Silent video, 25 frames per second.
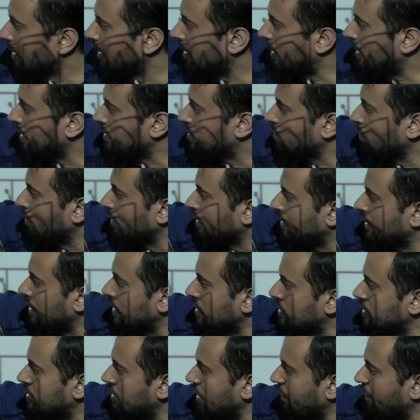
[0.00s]
uh, so
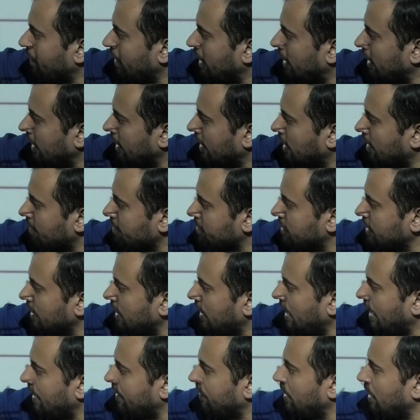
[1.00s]
this definitely comes
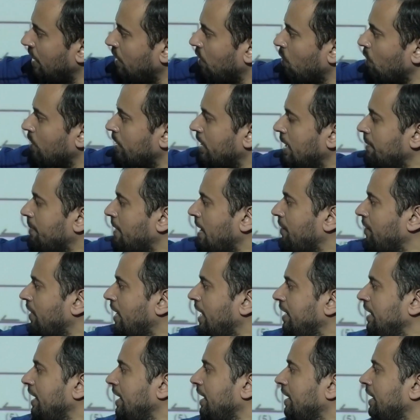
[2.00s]
here and then rotate by
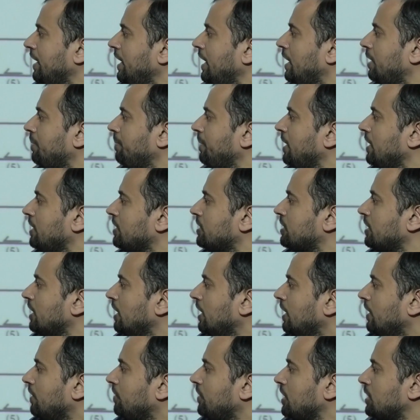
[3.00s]
180 degree it means
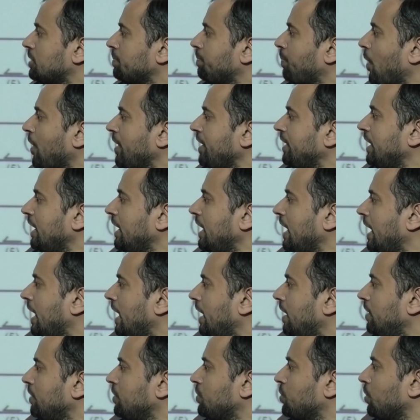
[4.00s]
this pointed
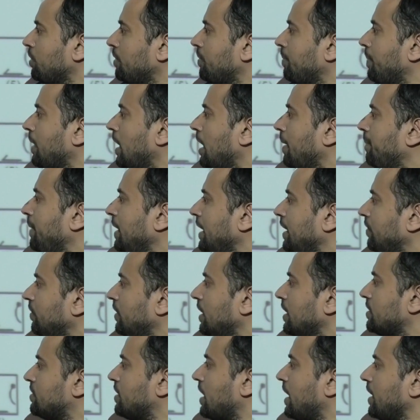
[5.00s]
head should uh, be in
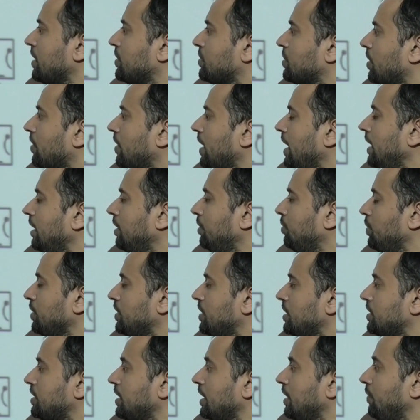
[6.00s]
this direction right
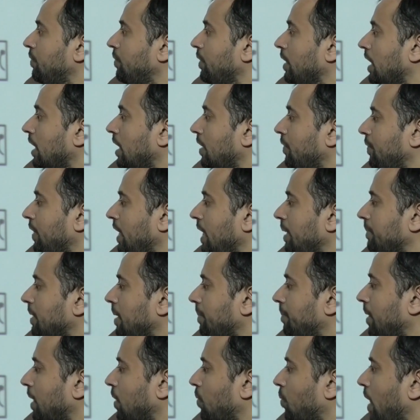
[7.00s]
which is in uh, frame
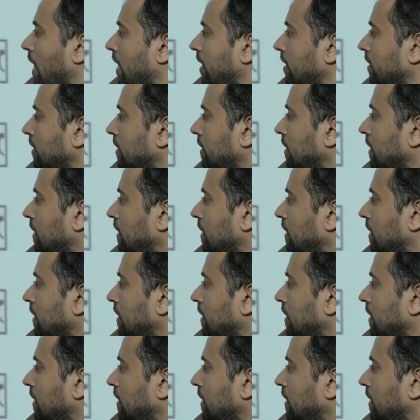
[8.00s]
number 1